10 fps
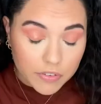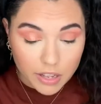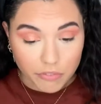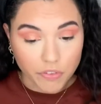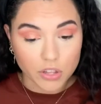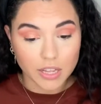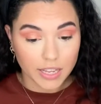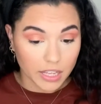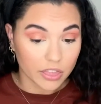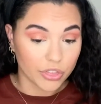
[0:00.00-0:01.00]
I feel
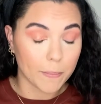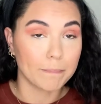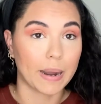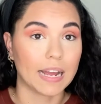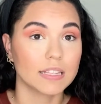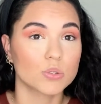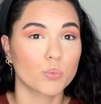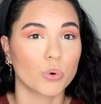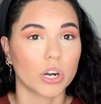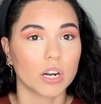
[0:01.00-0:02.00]
like the mattes
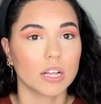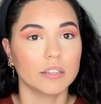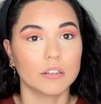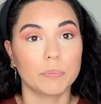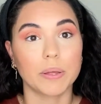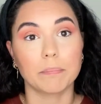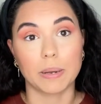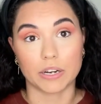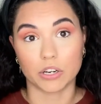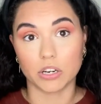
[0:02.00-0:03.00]
work a little bit
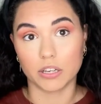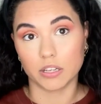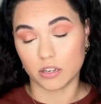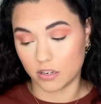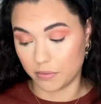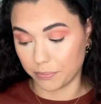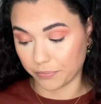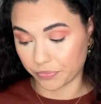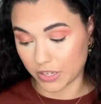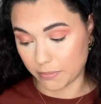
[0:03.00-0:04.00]
better,
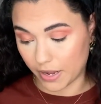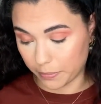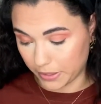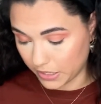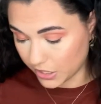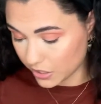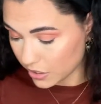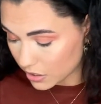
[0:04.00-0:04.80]
in my opinion.